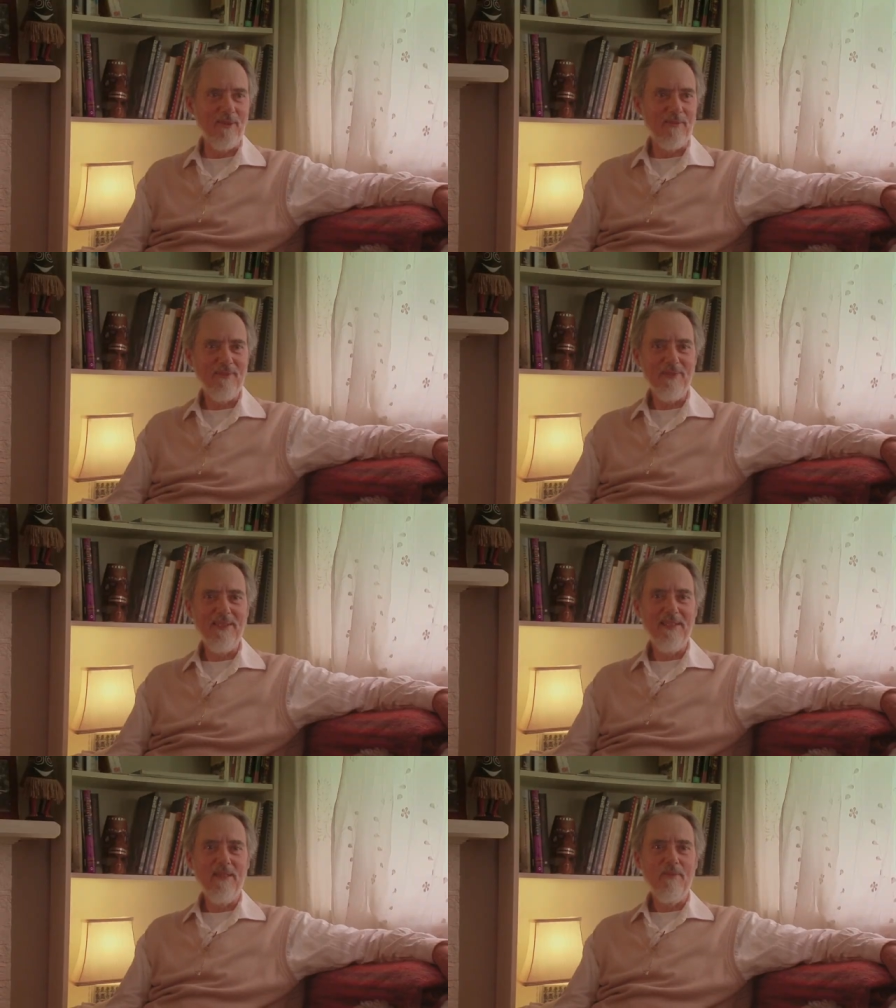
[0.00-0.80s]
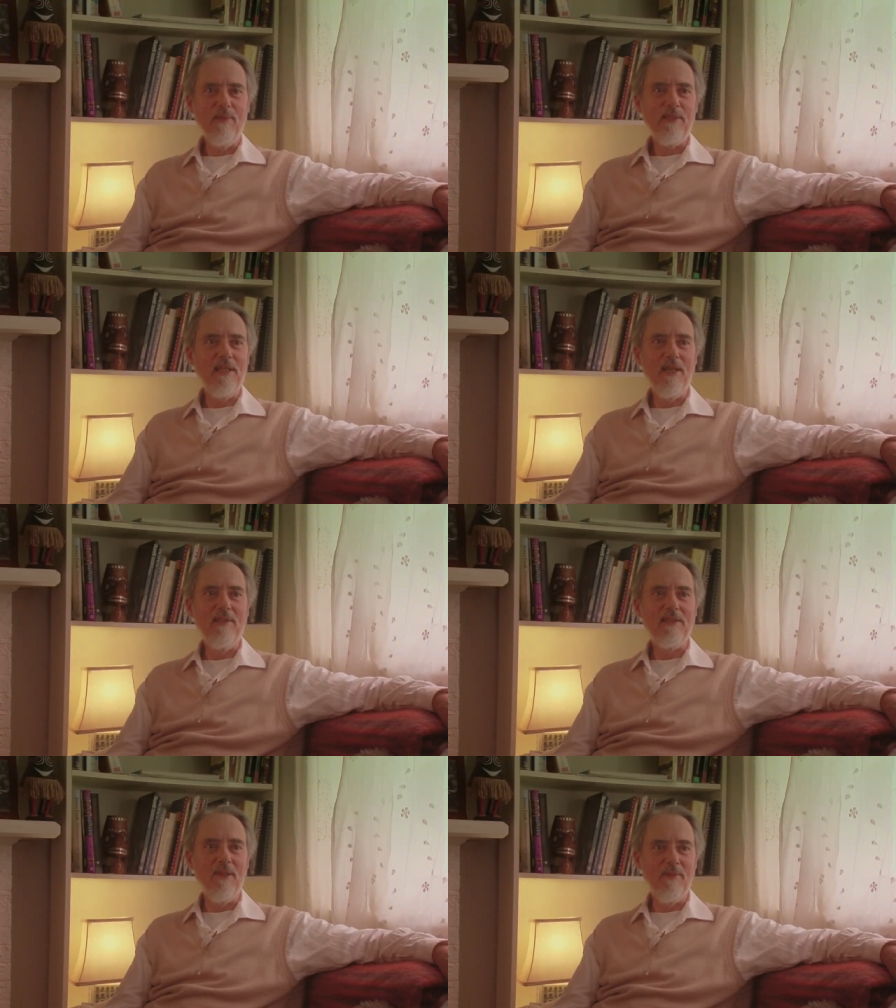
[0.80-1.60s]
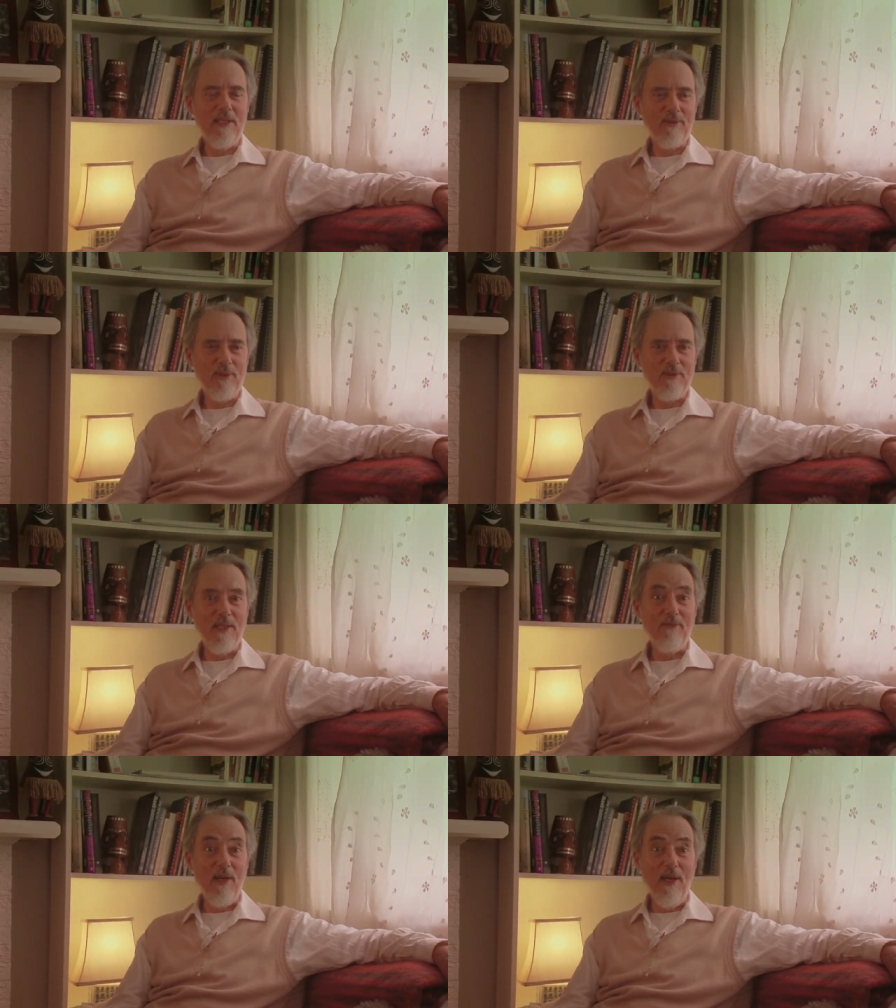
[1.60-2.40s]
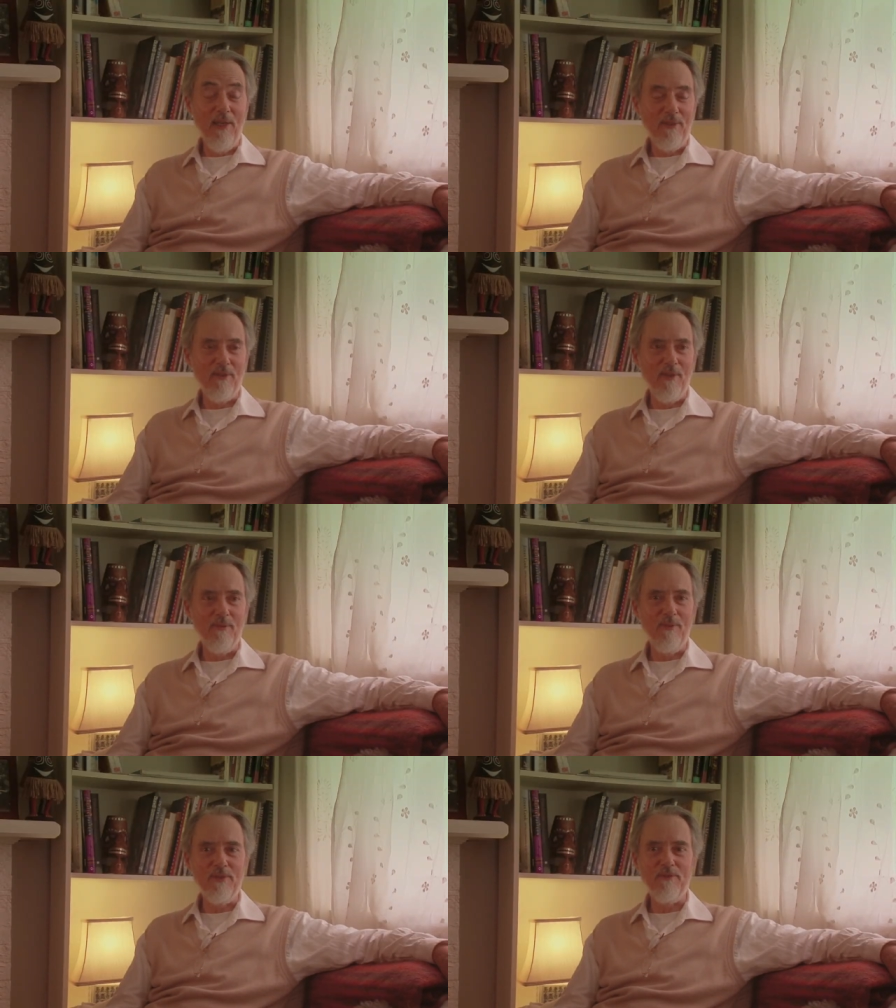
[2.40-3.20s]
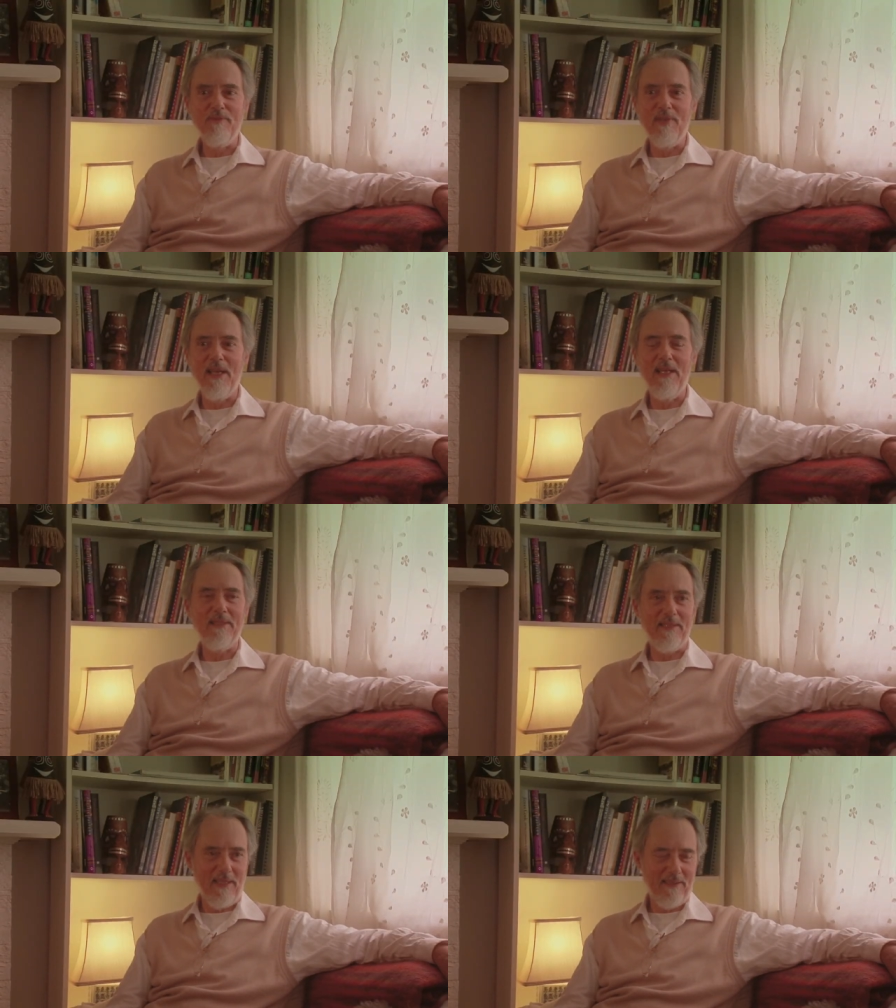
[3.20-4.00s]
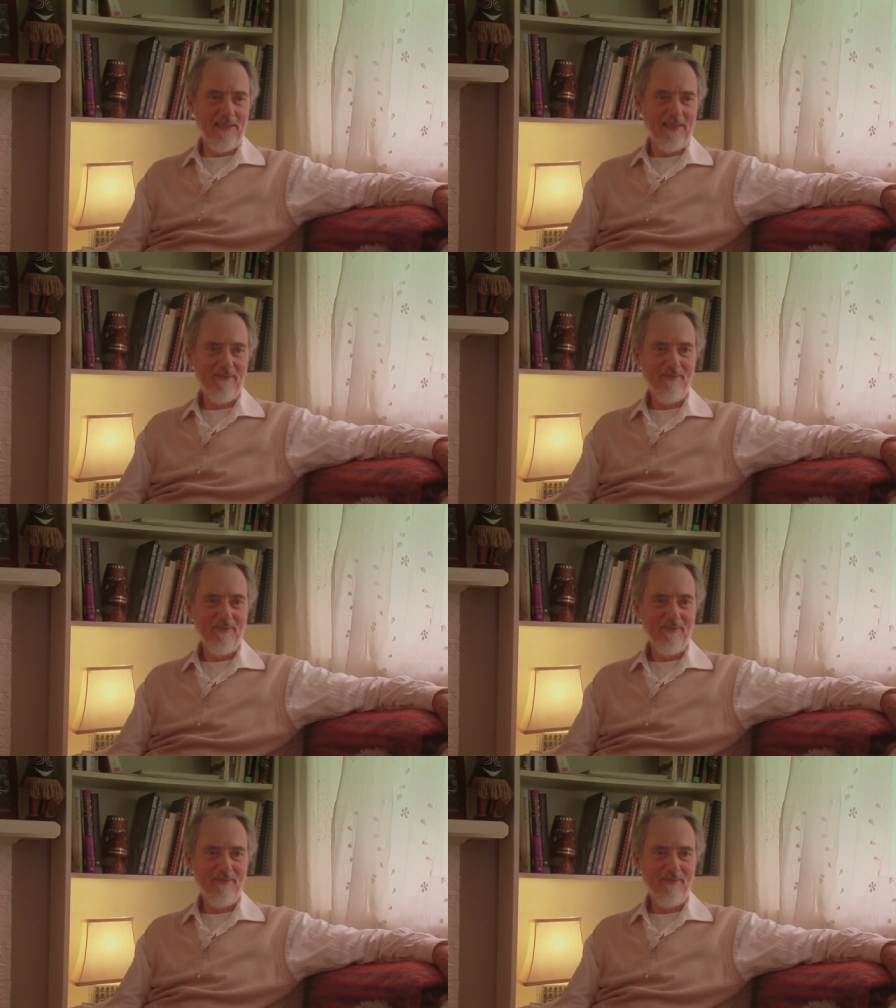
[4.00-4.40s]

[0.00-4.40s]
know, missionaries love that sort of stuff. I thought it was fantastic.